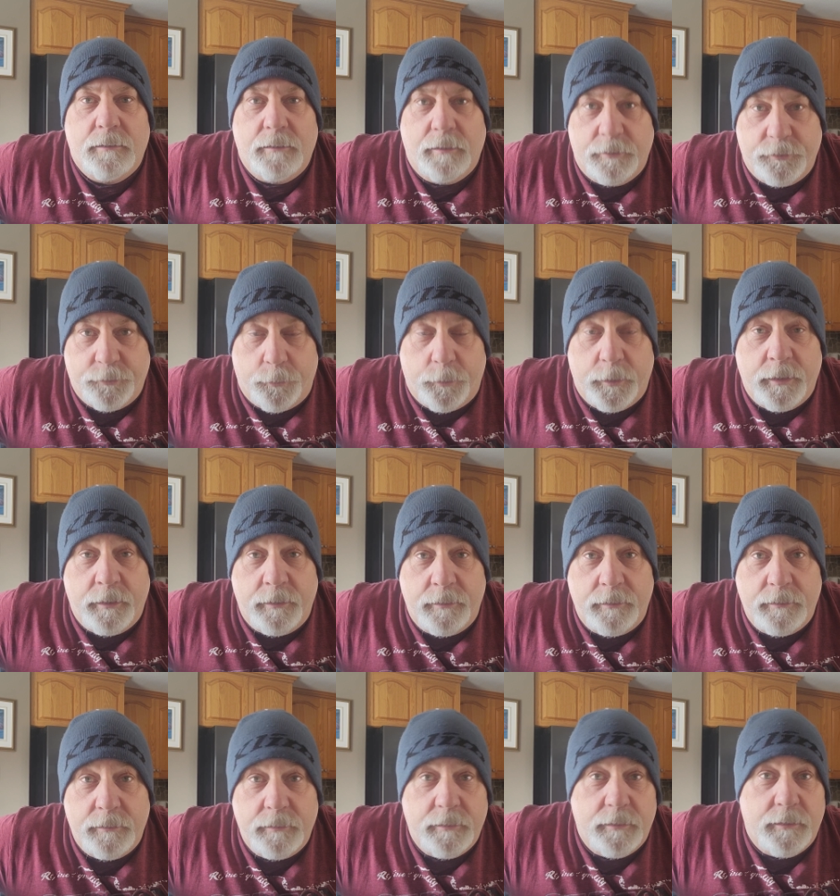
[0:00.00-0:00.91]
is
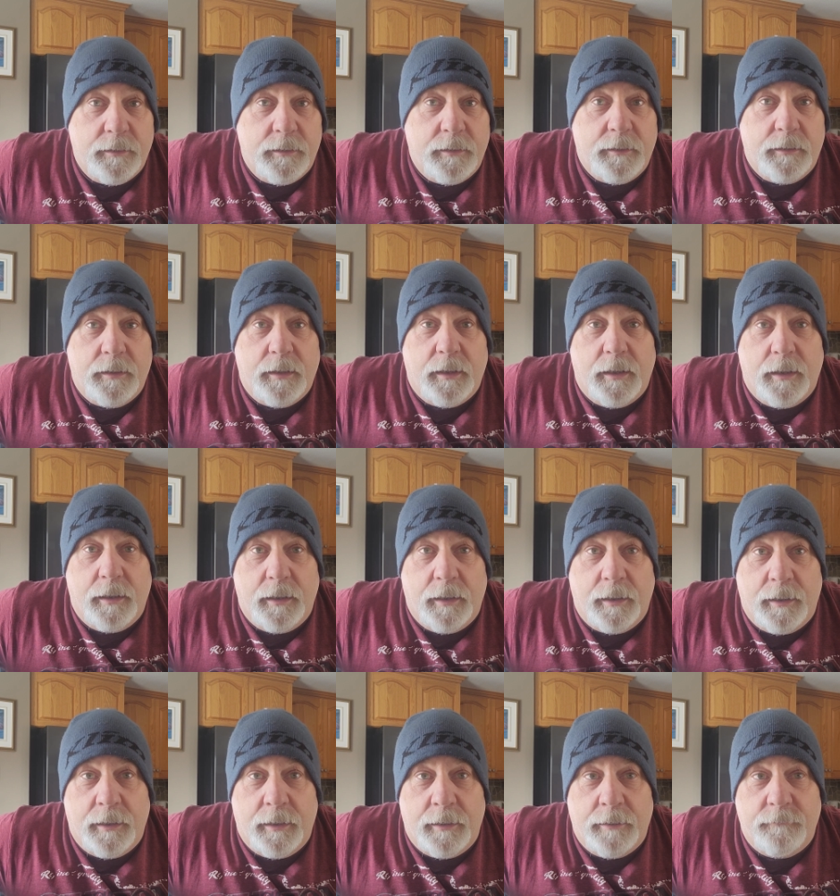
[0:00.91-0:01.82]
real.
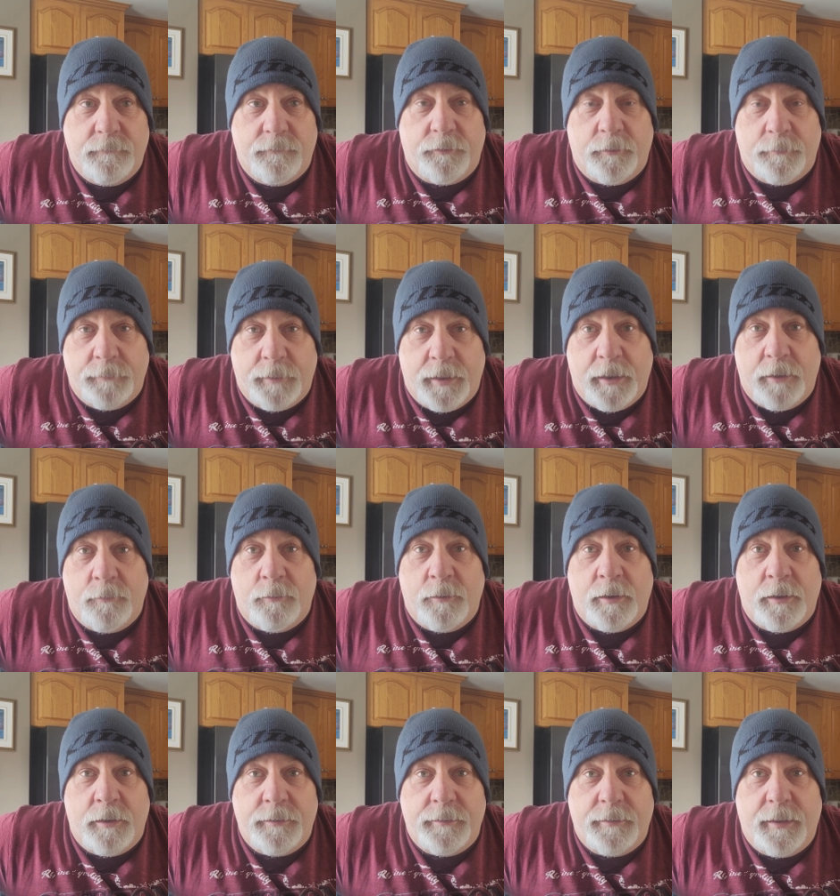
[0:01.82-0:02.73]
And from now
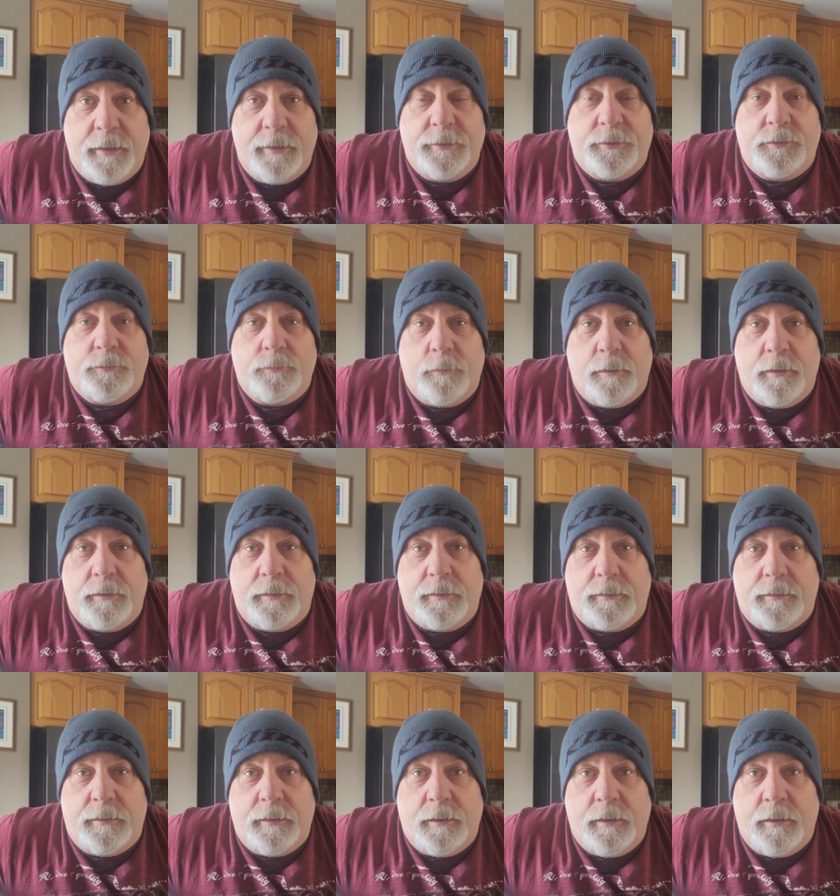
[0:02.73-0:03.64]
on, that's what
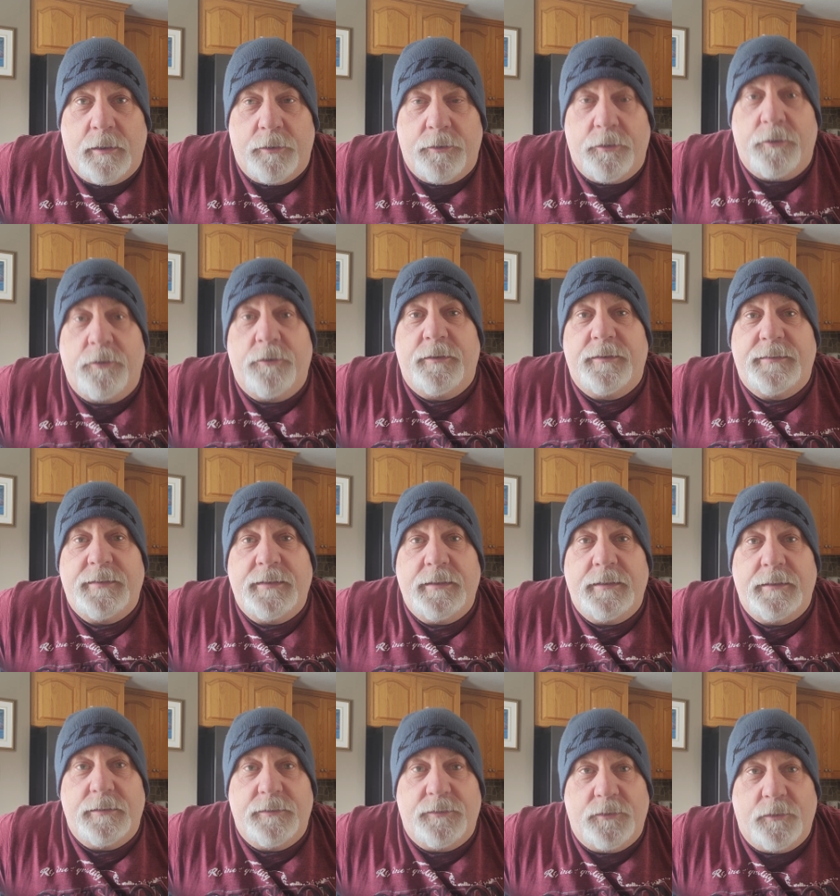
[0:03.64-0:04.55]
uh, you're going to
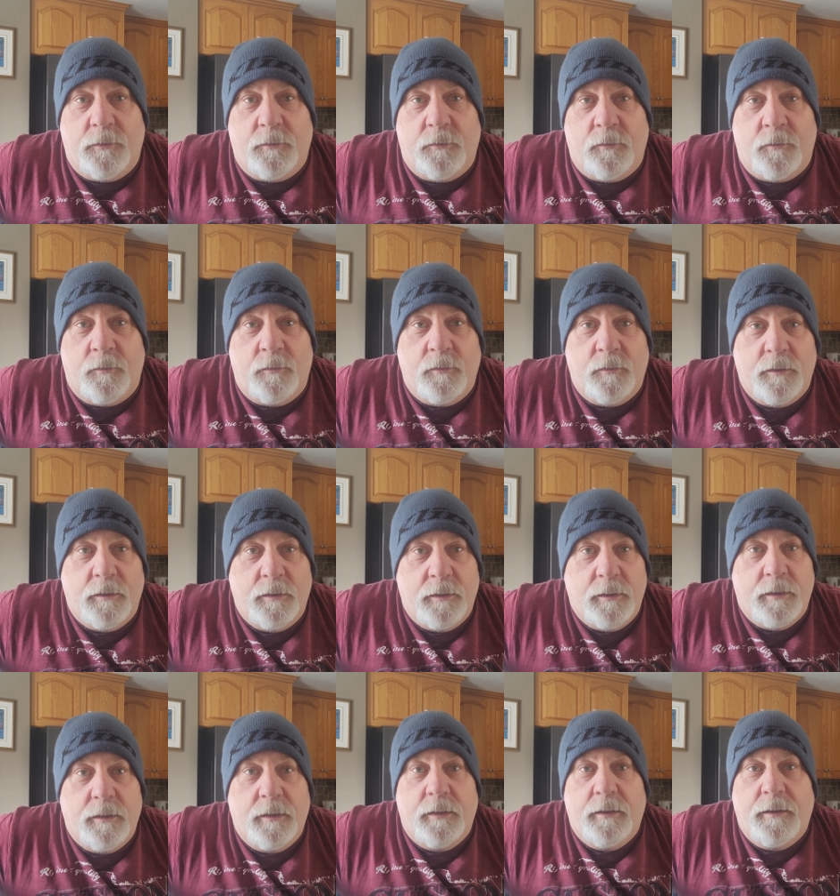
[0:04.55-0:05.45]
see. So
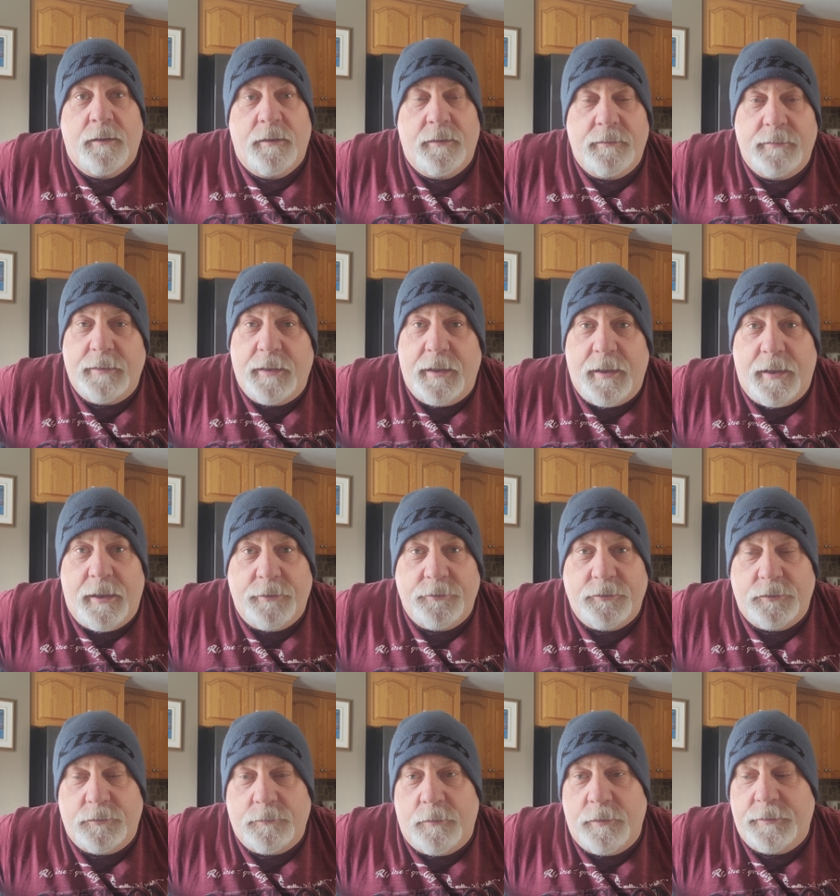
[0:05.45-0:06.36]
yeah, I
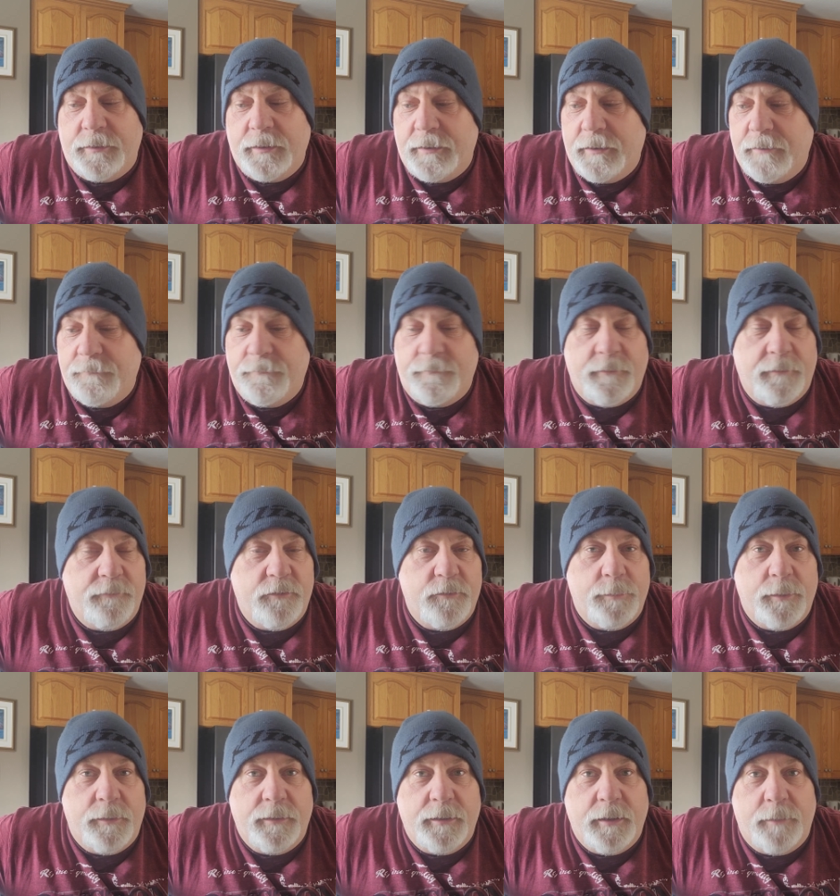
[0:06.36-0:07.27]
just wanted to give
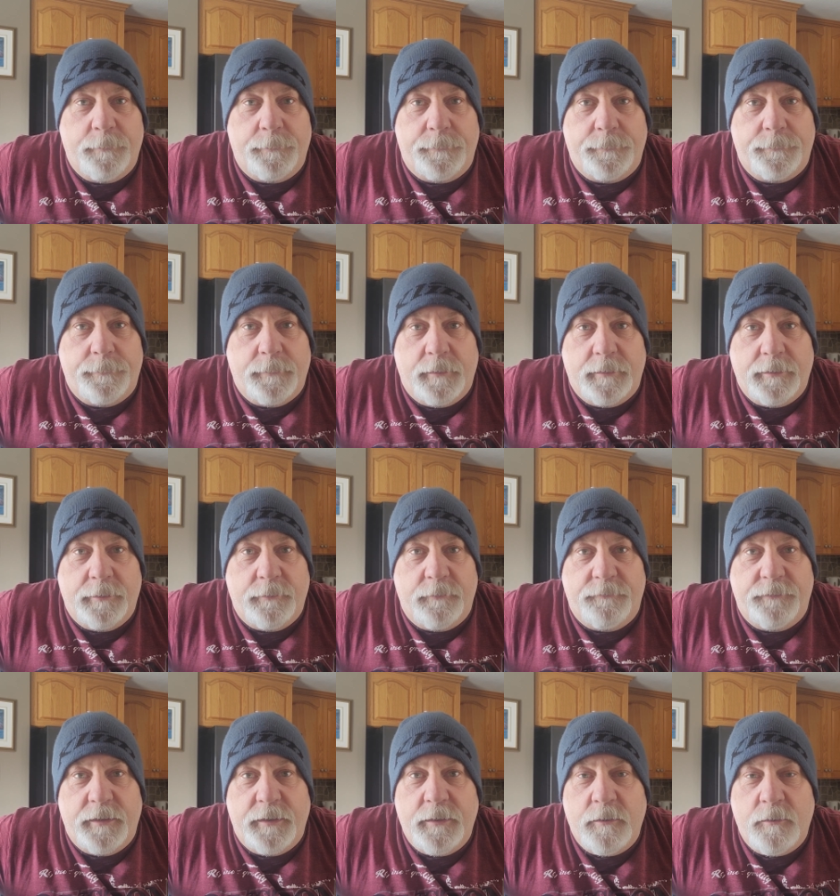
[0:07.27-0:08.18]
everybody up a little
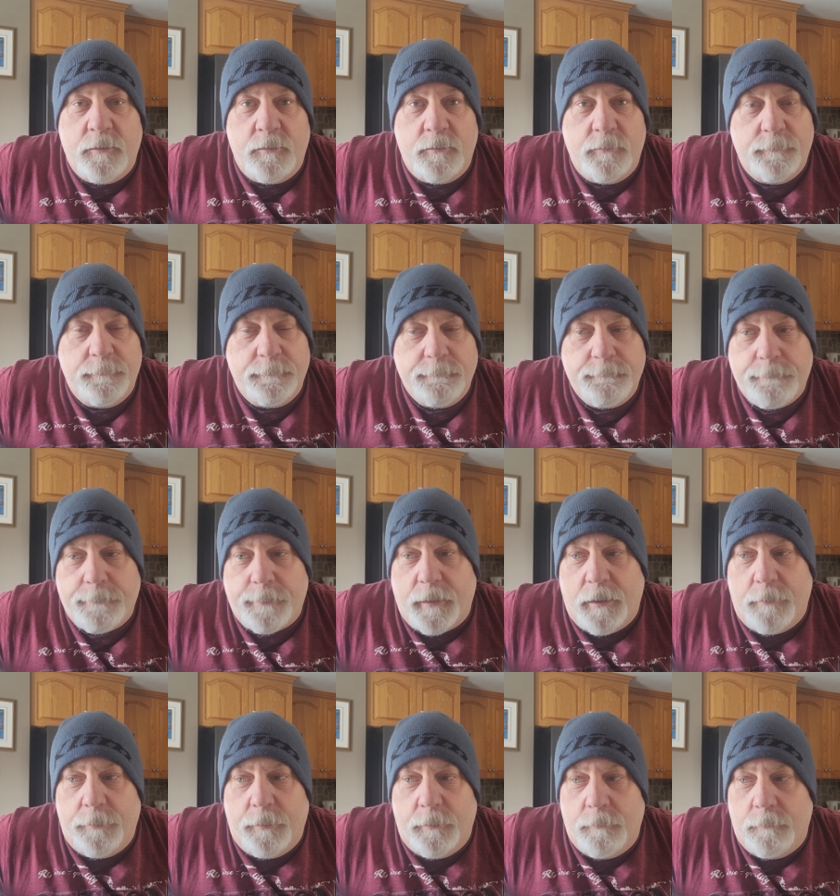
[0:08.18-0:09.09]
video
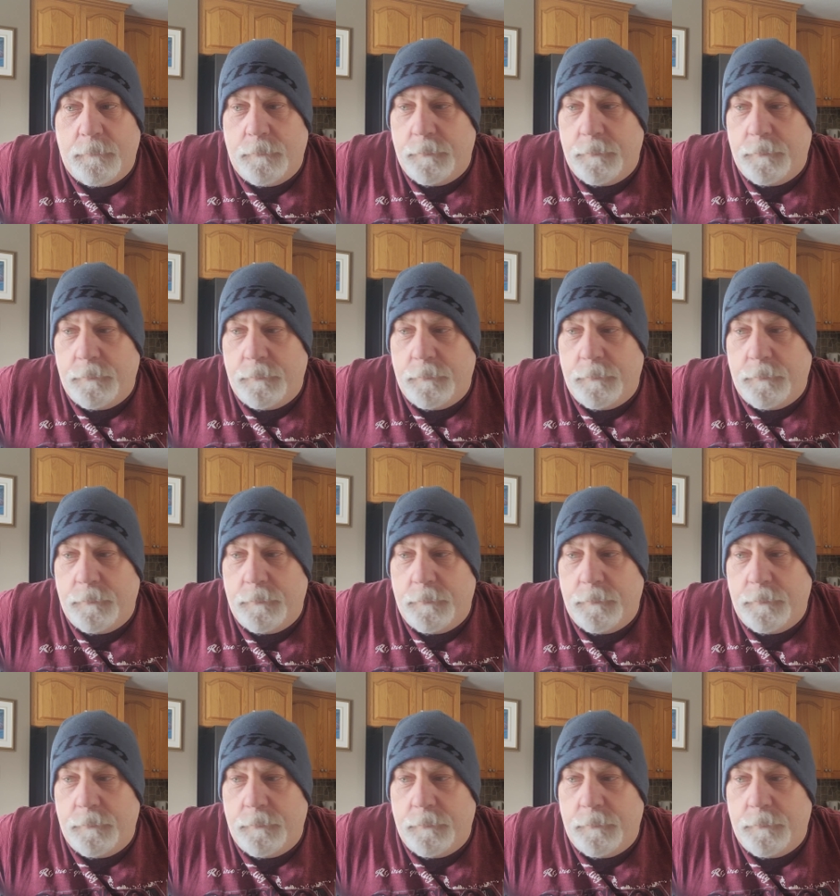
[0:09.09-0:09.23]
about